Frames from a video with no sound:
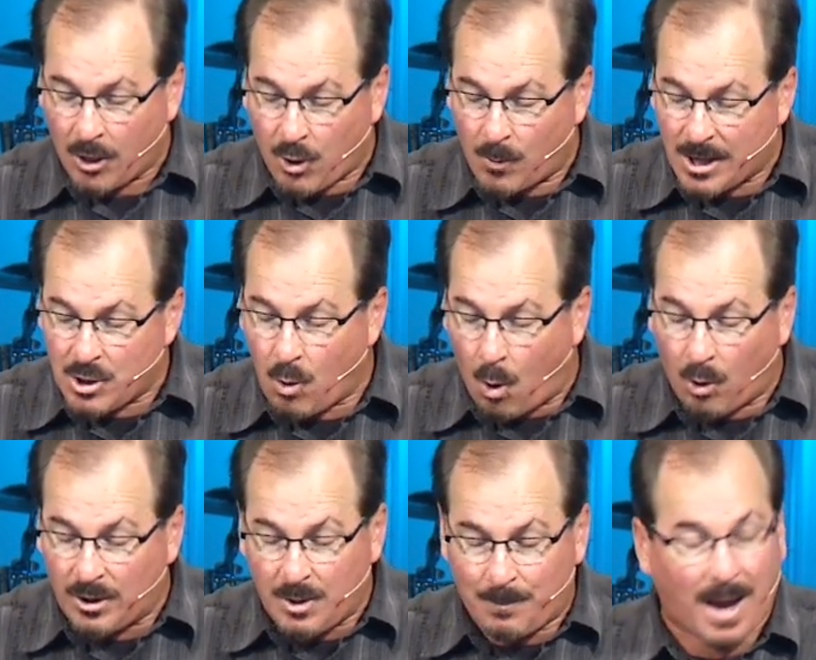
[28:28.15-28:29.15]
though he knew
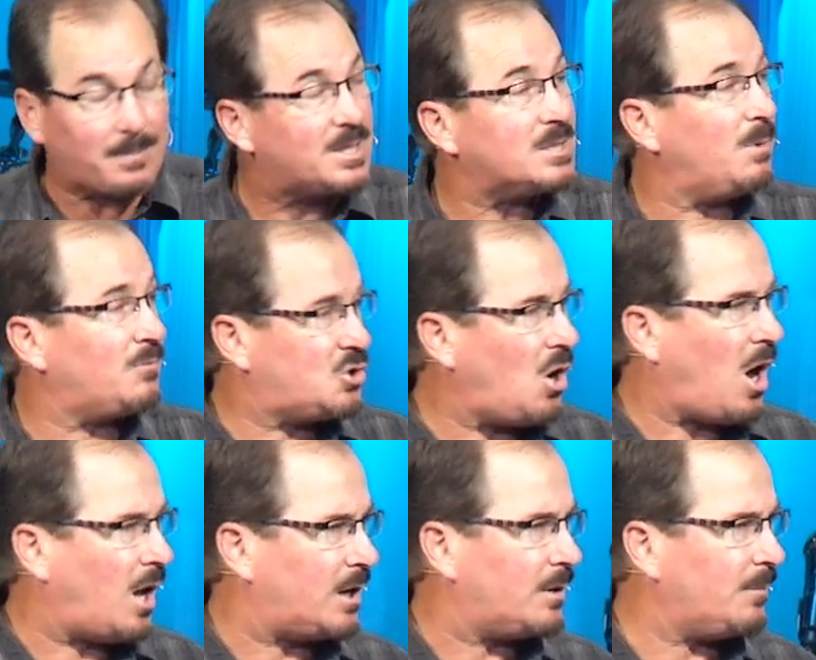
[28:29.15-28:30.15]
only the baptism of John.